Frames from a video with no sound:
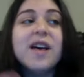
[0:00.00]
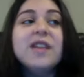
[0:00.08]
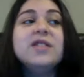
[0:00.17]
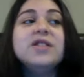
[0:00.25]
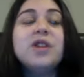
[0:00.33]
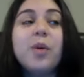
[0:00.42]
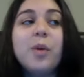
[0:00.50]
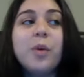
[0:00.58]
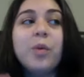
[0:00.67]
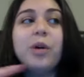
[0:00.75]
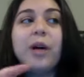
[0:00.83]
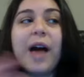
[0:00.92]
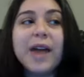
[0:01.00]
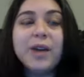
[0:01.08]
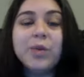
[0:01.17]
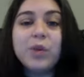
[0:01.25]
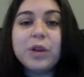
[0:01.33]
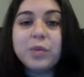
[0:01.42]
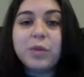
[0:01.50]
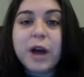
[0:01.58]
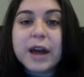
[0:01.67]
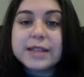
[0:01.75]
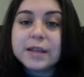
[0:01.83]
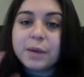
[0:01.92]
So we'll end with
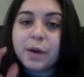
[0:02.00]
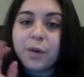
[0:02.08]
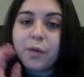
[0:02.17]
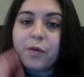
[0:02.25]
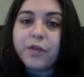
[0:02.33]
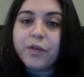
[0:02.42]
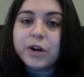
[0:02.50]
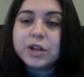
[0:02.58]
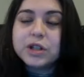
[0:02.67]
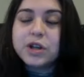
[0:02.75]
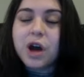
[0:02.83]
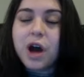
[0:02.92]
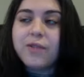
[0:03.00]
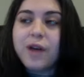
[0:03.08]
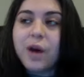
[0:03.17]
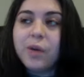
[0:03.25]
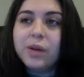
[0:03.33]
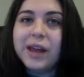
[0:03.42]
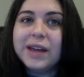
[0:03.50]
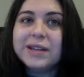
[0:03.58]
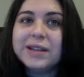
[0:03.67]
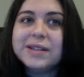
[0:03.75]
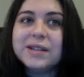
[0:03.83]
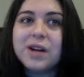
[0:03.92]
pricing, but first off, I would like
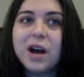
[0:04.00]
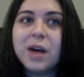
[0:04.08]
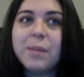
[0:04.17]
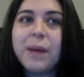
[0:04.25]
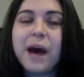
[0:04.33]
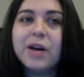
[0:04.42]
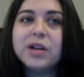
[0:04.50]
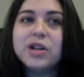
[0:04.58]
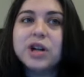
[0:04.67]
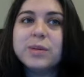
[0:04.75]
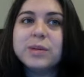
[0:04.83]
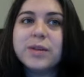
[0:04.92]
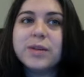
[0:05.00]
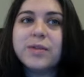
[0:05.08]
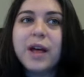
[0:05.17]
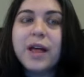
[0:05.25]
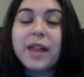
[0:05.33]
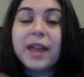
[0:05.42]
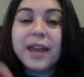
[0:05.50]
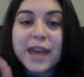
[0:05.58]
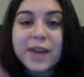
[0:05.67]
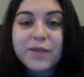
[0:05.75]
to talk about in terms of like if